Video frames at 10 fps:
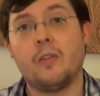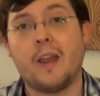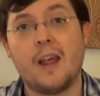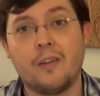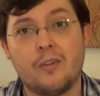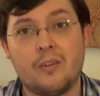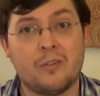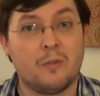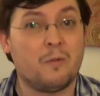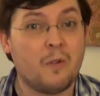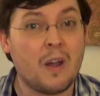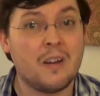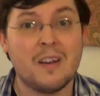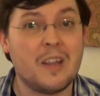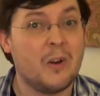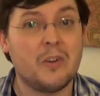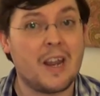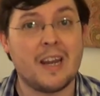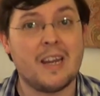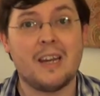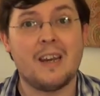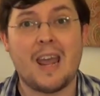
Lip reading: of the Galaxy is a fun, entertaining